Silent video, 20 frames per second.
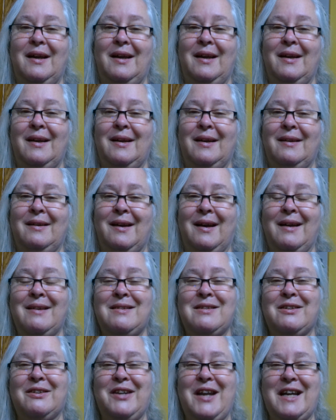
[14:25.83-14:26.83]
And
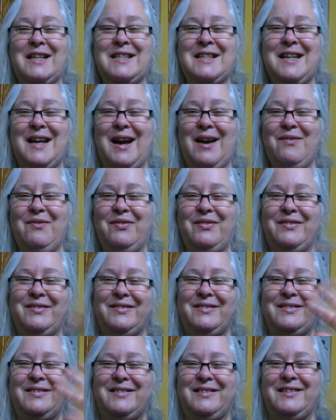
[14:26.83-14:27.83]
until next time,
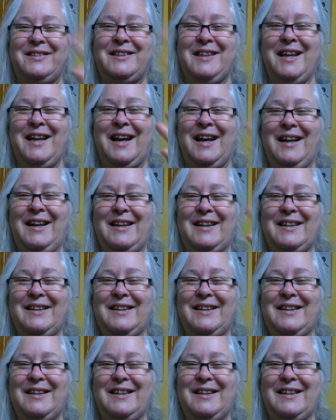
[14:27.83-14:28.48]
see ya.